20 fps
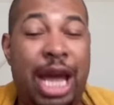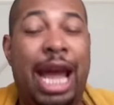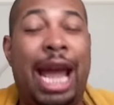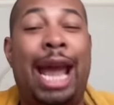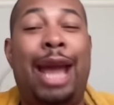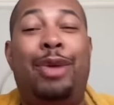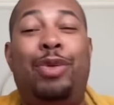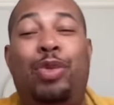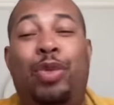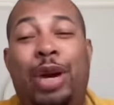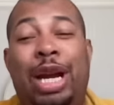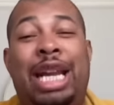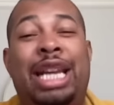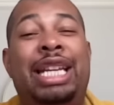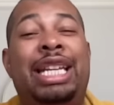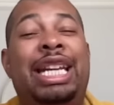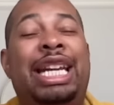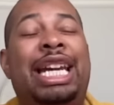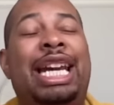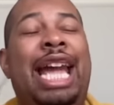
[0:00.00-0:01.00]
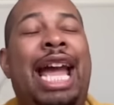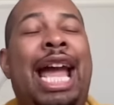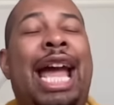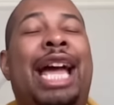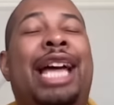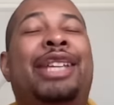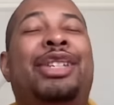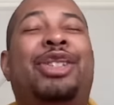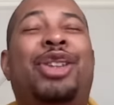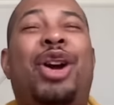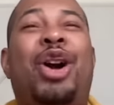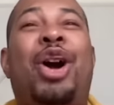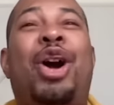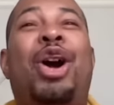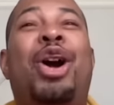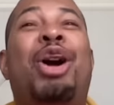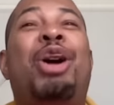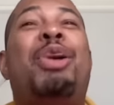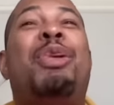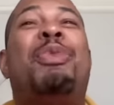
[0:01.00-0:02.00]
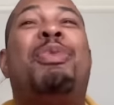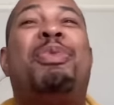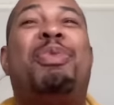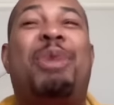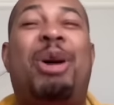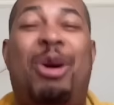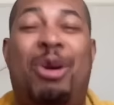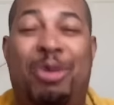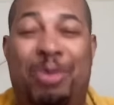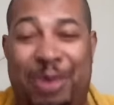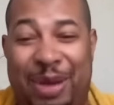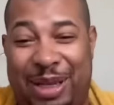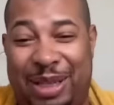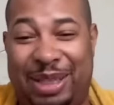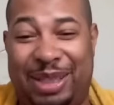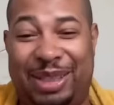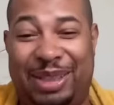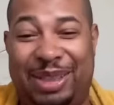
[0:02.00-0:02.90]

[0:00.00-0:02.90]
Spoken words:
And Wendy has her moment.